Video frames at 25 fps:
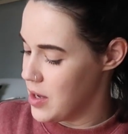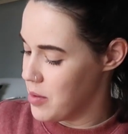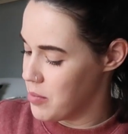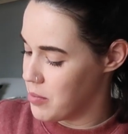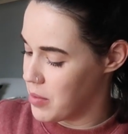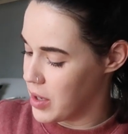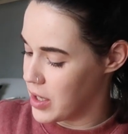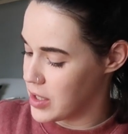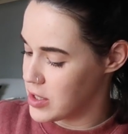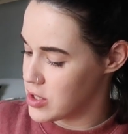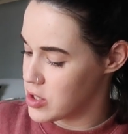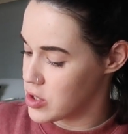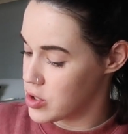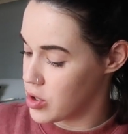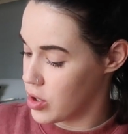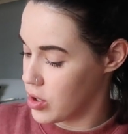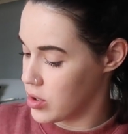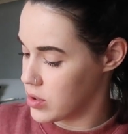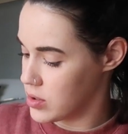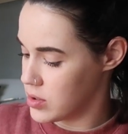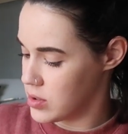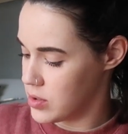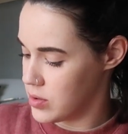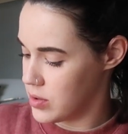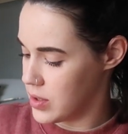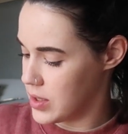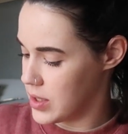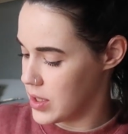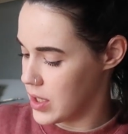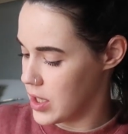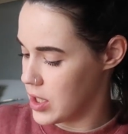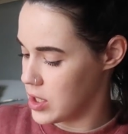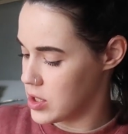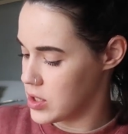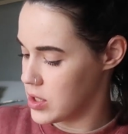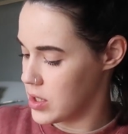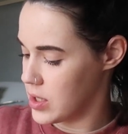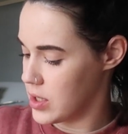my strong suit in the
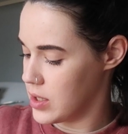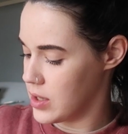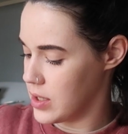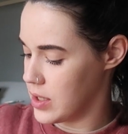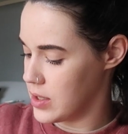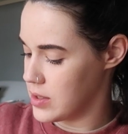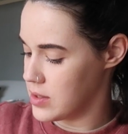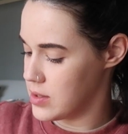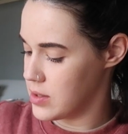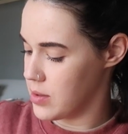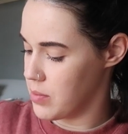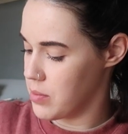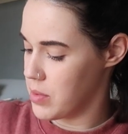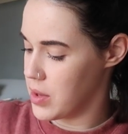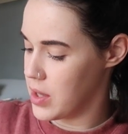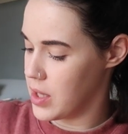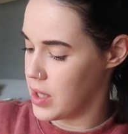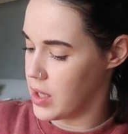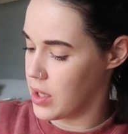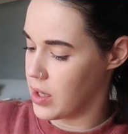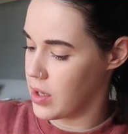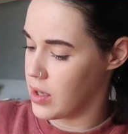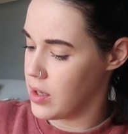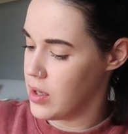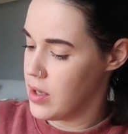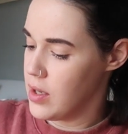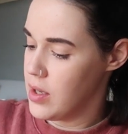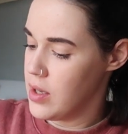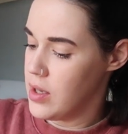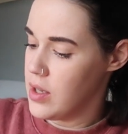kitchen, and that's something